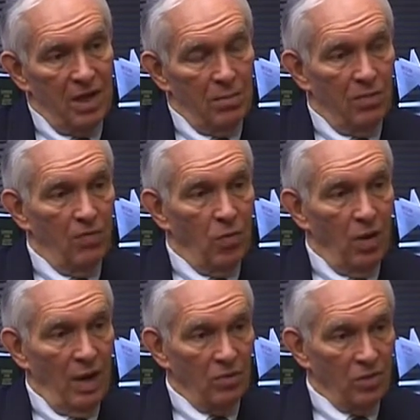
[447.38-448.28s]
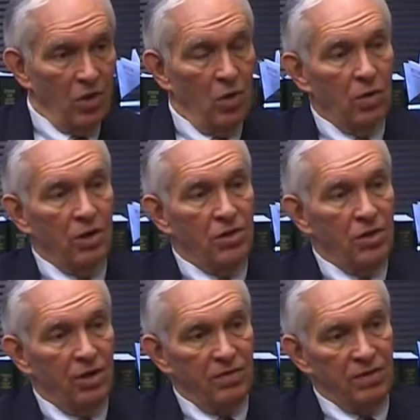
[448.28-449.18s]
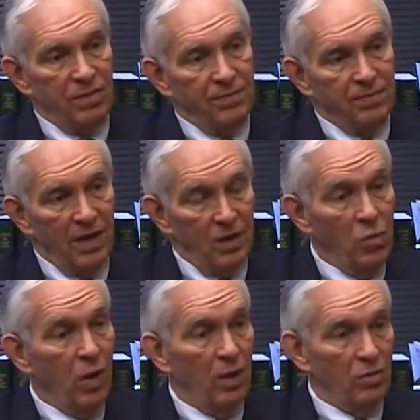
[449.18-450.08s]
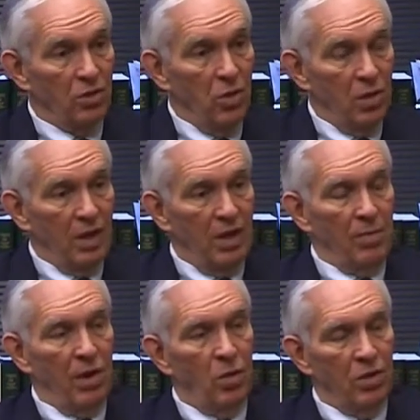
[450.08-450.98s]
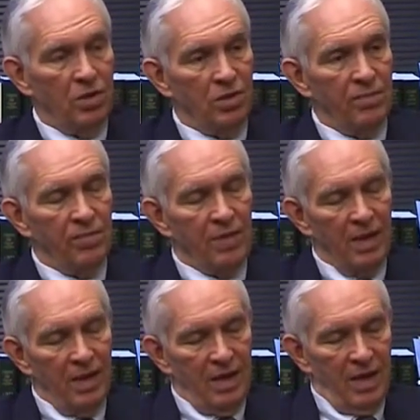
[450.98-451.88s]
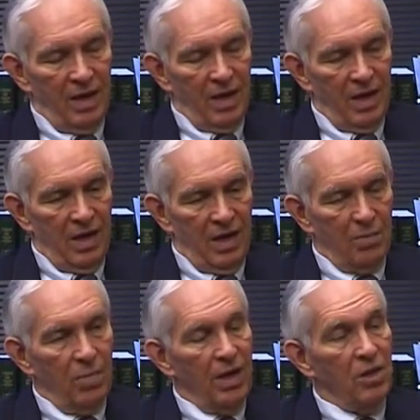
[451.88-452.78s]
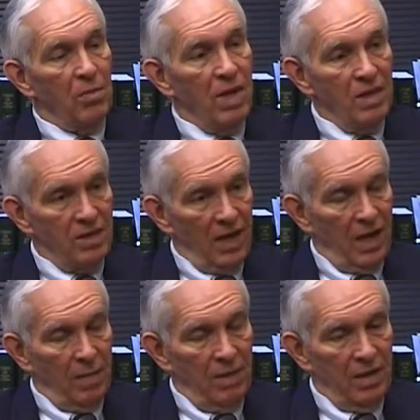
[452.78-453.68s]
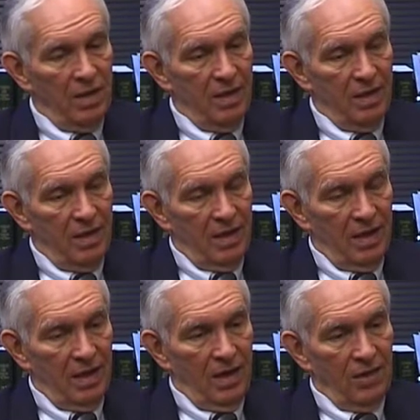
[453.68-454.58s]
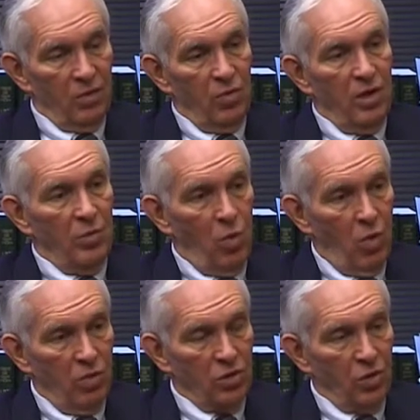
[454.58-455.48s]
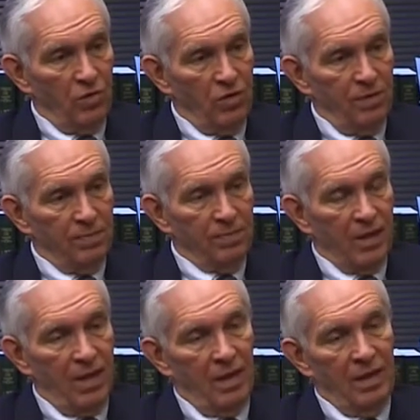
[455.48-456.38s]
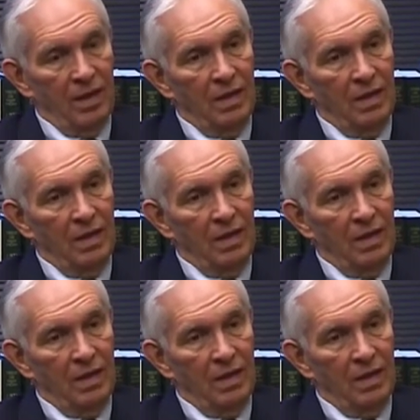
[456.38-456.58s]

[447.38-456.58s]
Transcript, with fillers: before I was called into service. I knew where I was going. I had my orders. But in the meantime, the Korean War was over, and